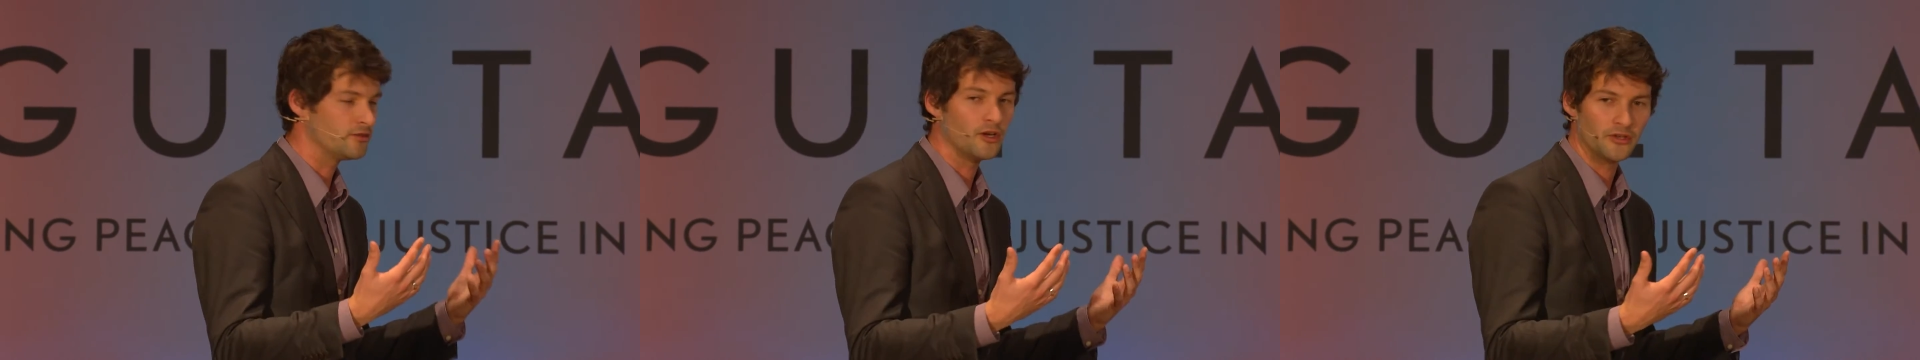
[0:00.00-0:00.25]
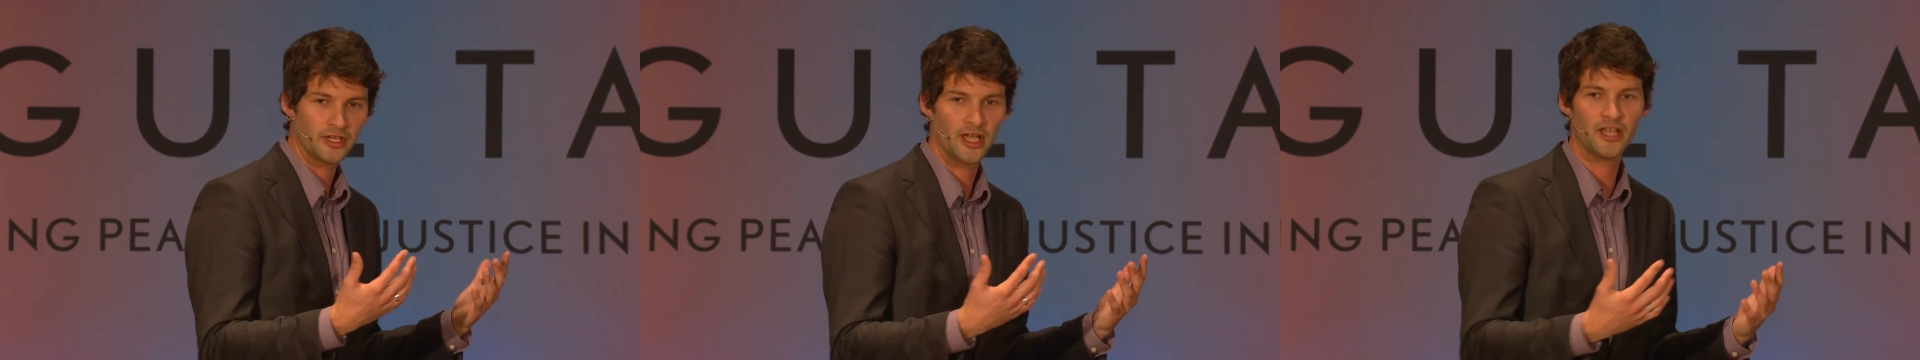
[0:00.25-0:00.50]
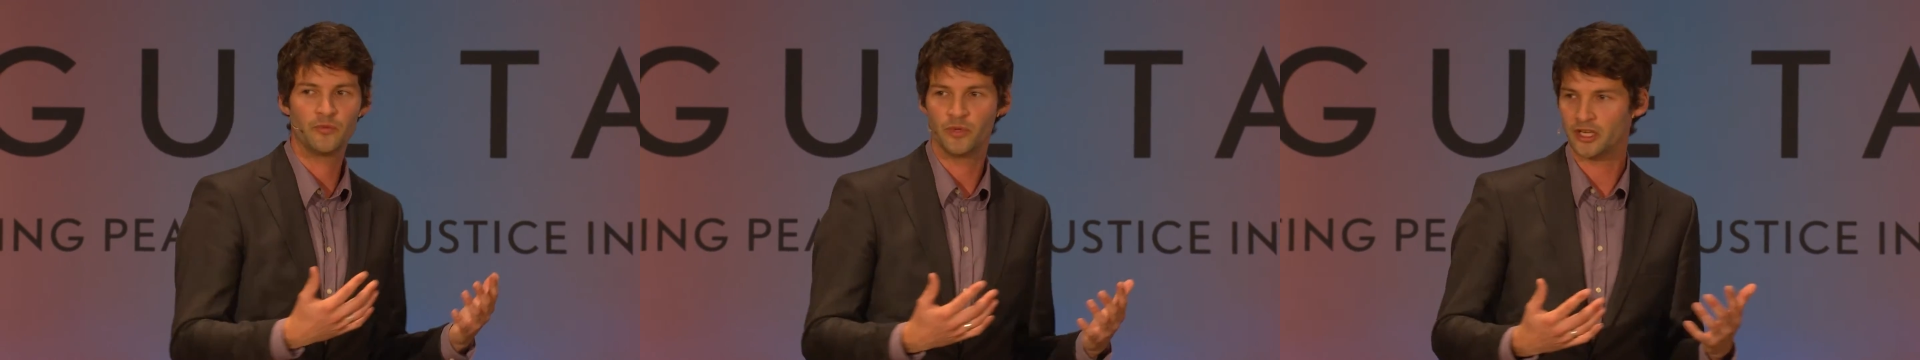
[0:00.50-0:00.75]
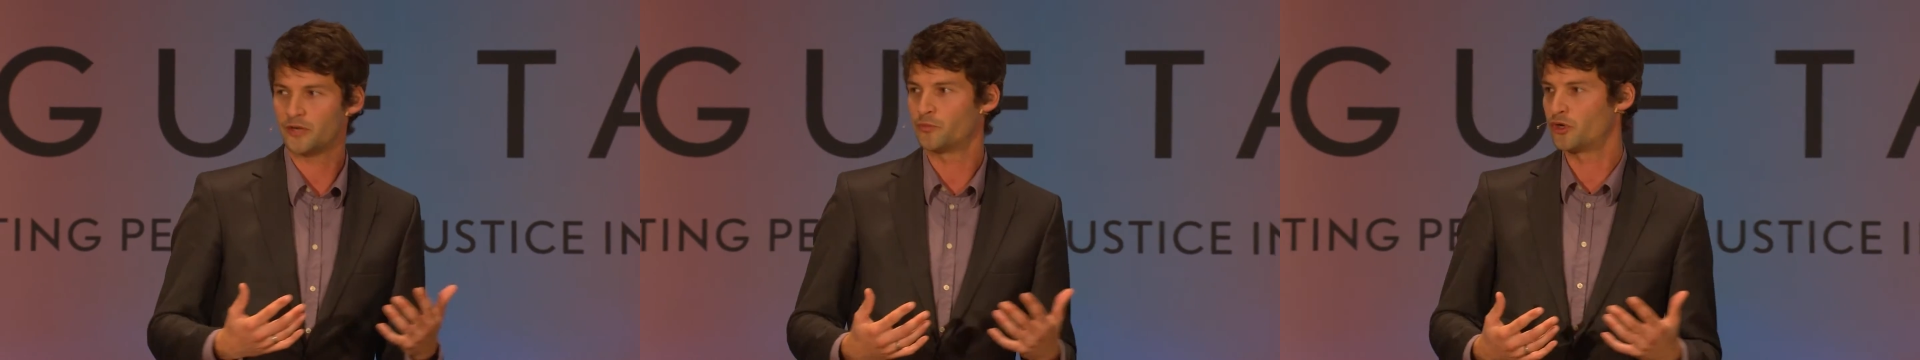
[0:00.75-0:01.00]
okay,
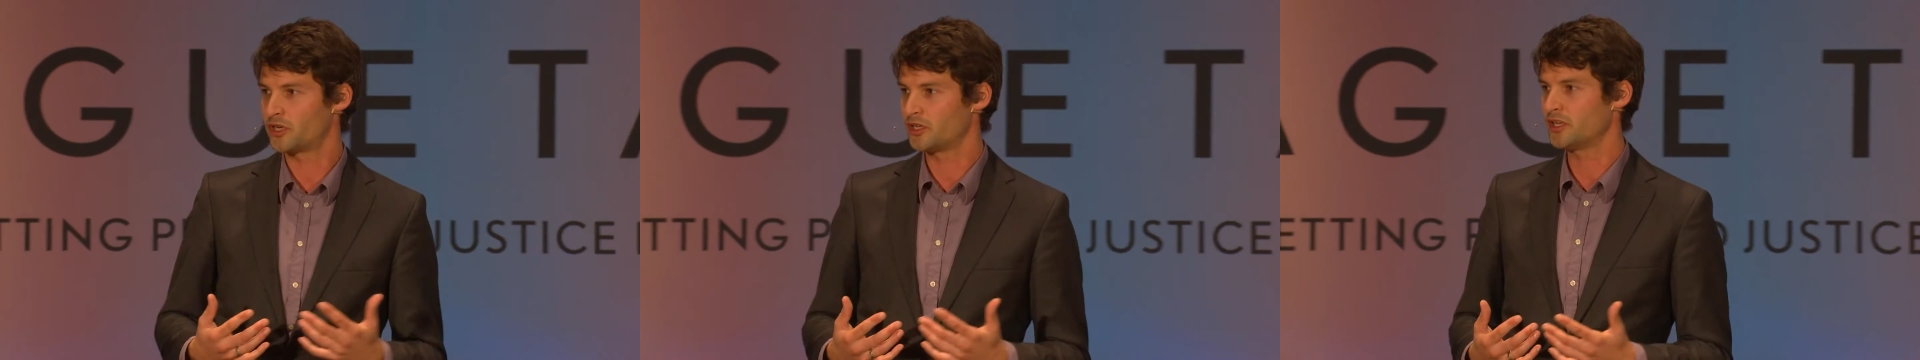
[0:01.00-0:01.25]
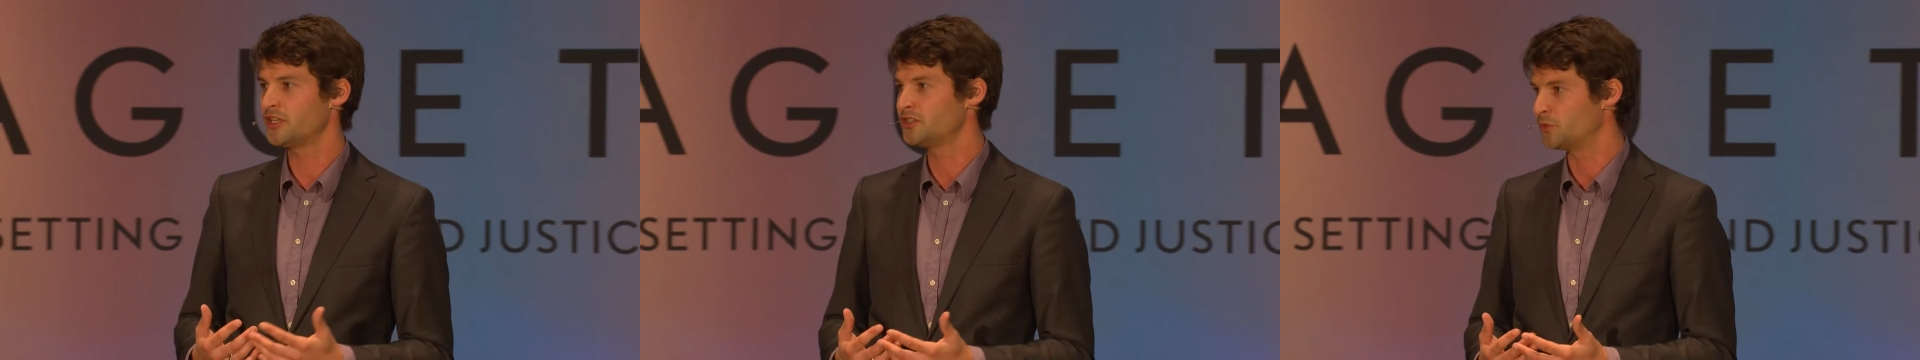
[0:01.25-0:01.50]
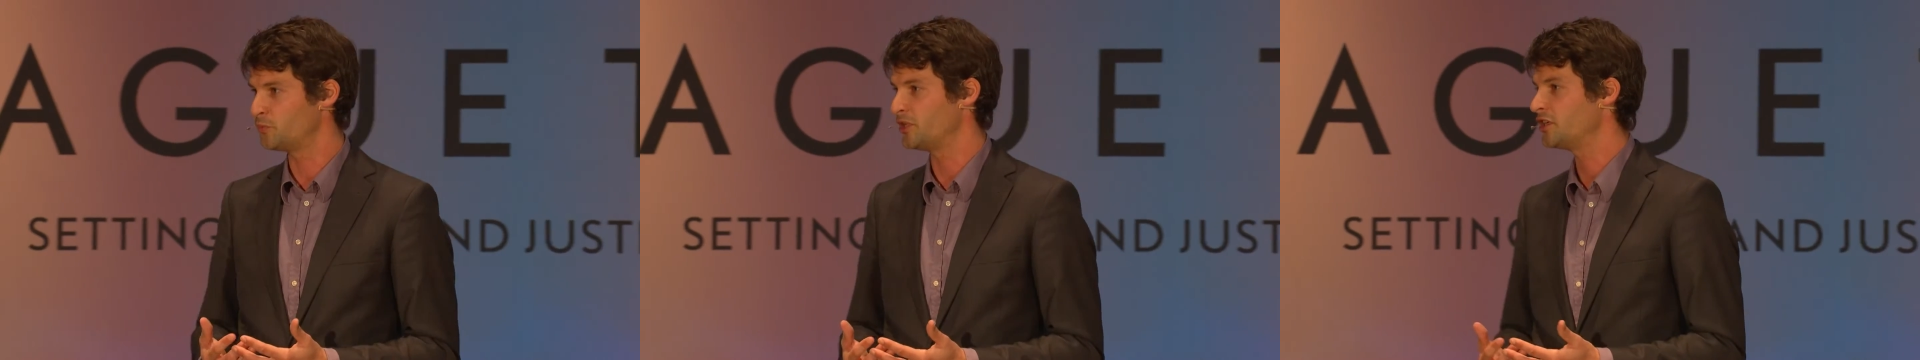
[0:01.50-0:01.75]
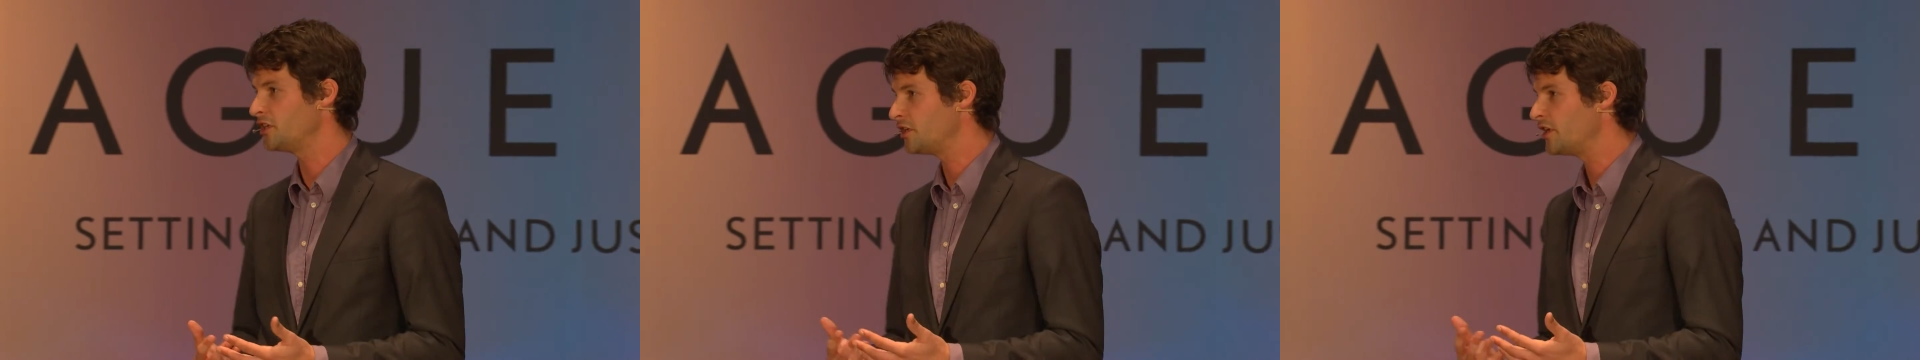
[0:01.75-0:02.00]
we are morally
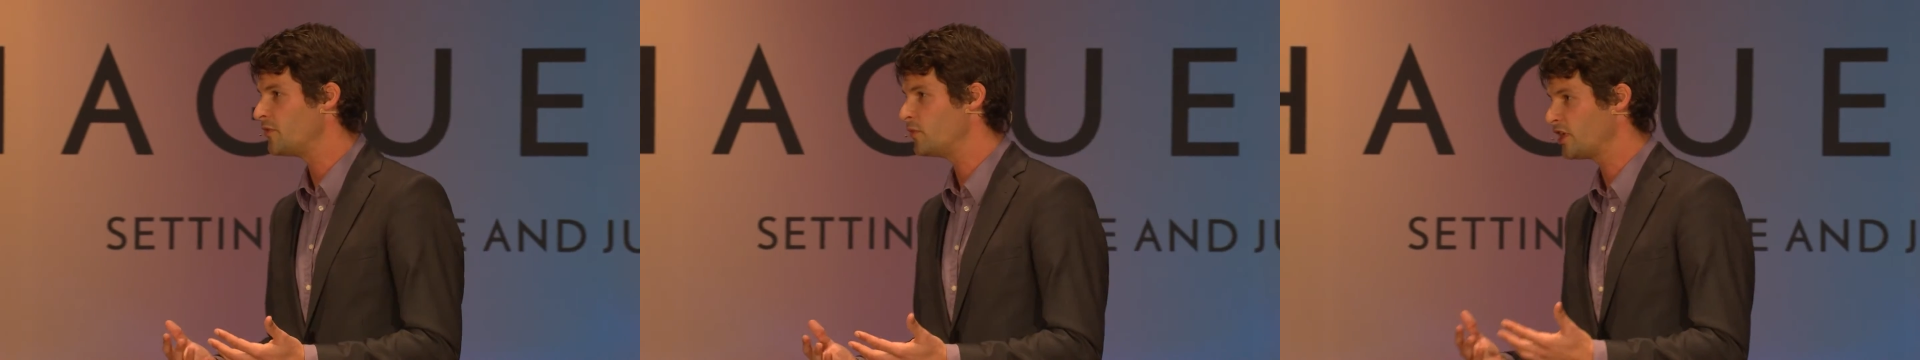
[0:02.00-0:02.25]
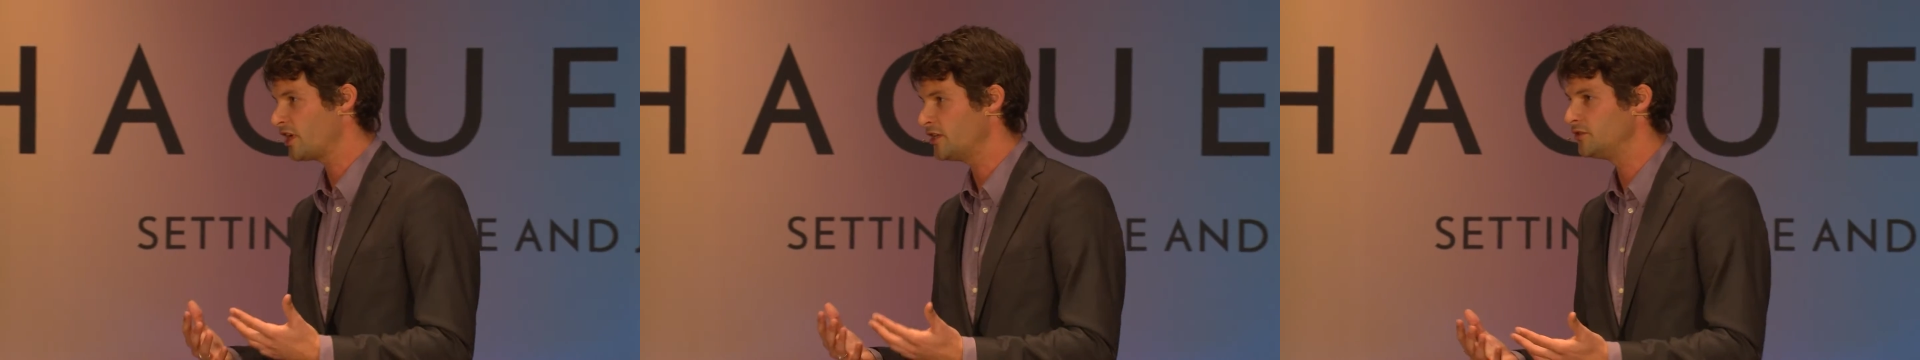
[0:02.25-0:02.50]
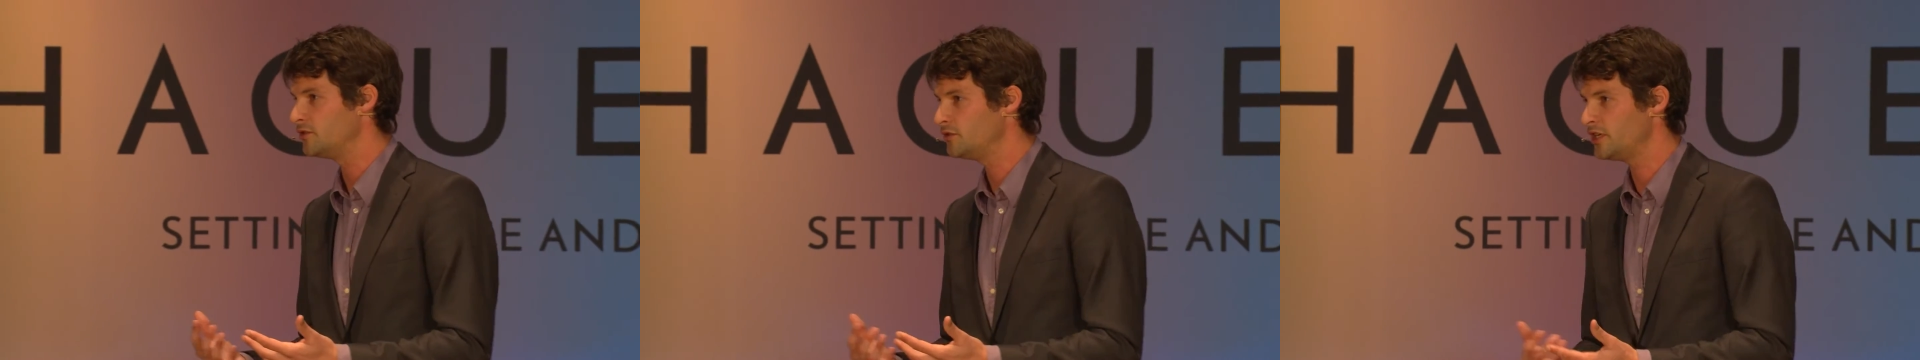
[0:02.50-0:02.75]
superior and we can do